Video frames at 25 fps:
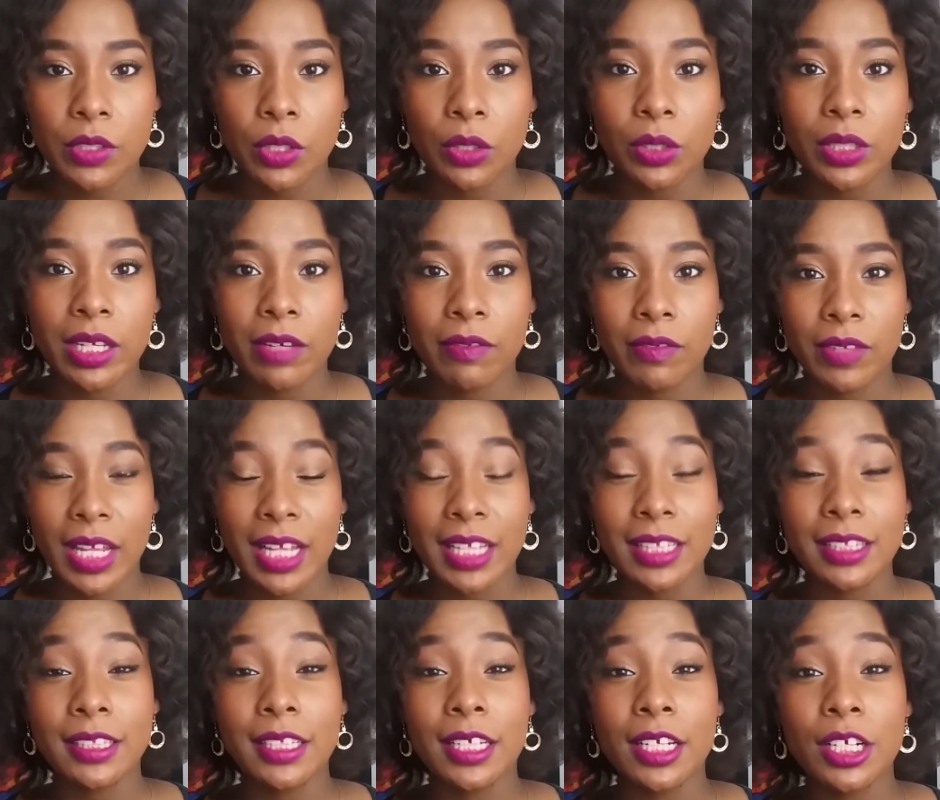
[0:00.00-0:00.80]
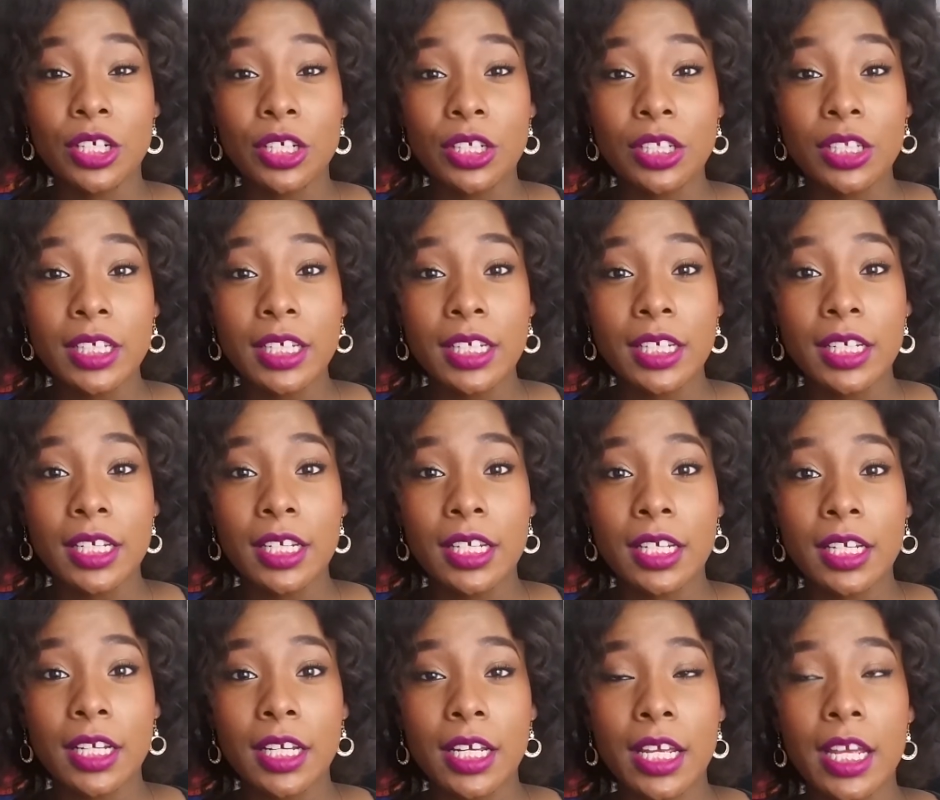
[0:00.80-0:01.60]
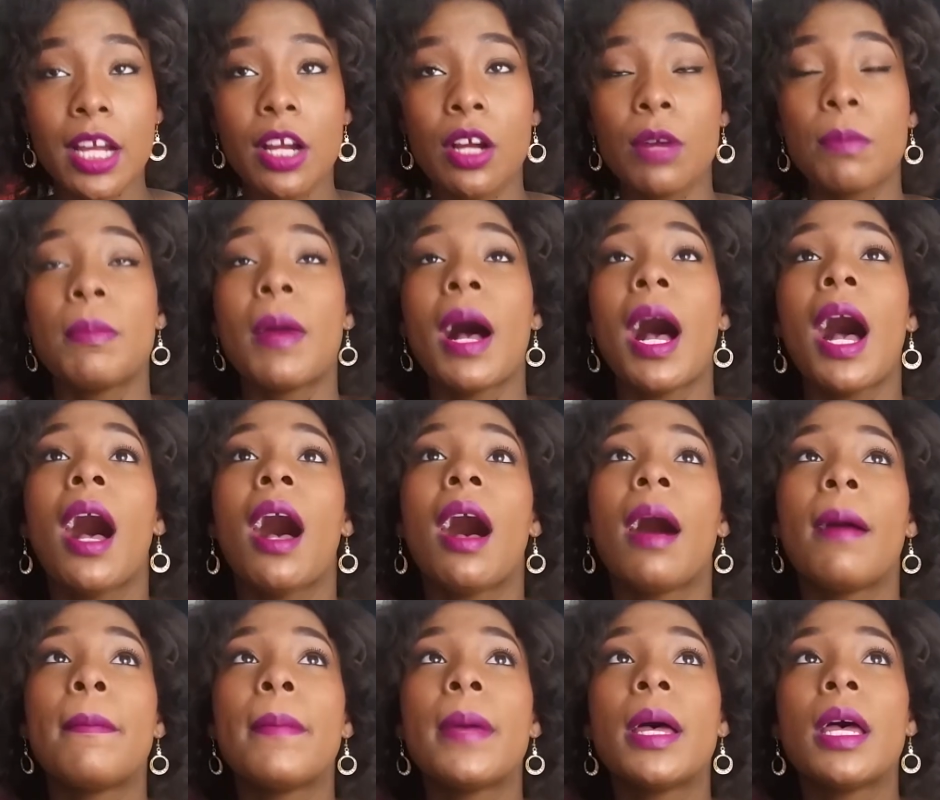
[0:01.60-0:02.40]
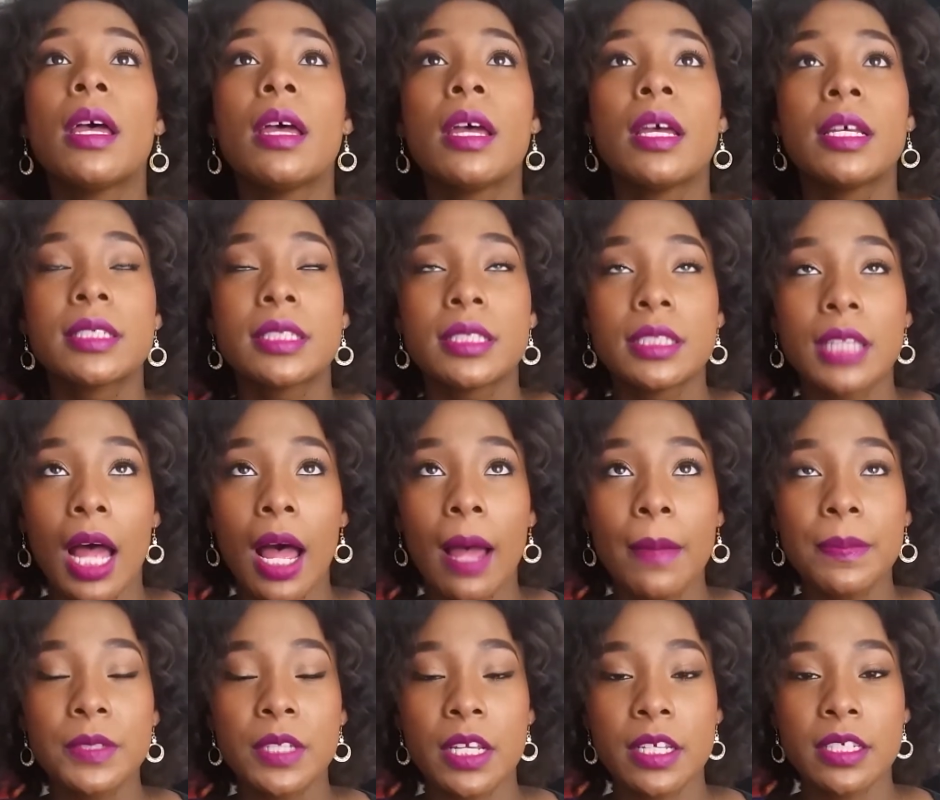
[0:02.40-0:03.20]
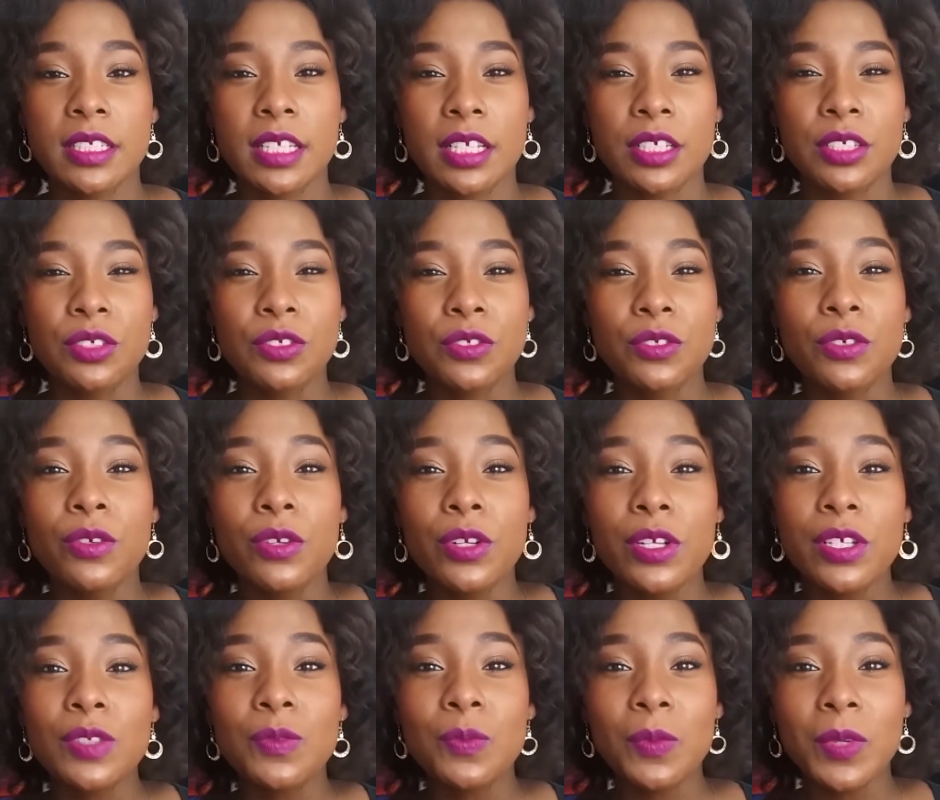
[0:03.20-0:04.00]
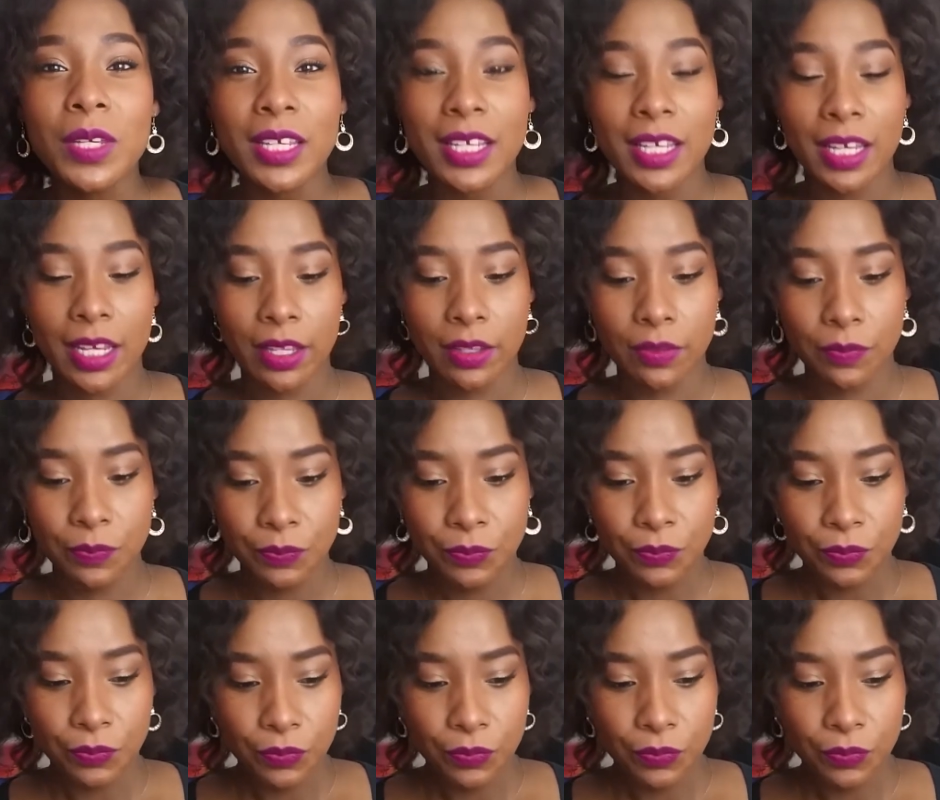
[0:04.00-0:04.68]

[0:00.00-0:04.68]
And they literally, her mom stops us as soon as we get,